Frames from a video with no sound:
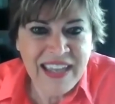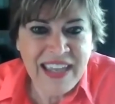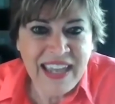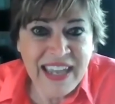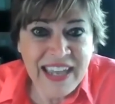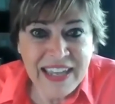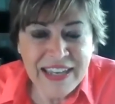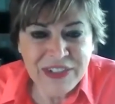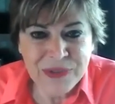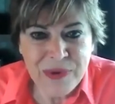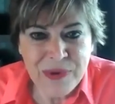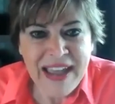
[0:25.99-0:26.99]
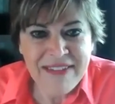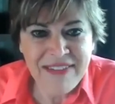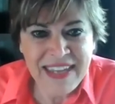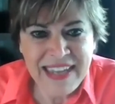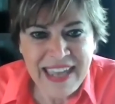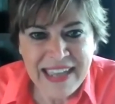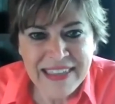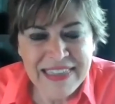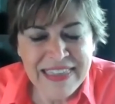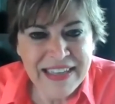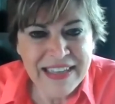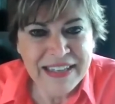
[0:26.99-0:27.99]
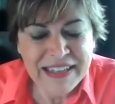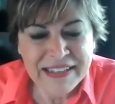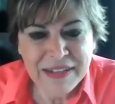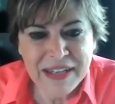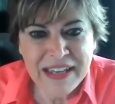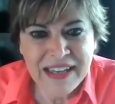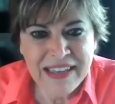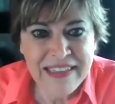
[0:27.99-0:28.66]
And arriving at the, the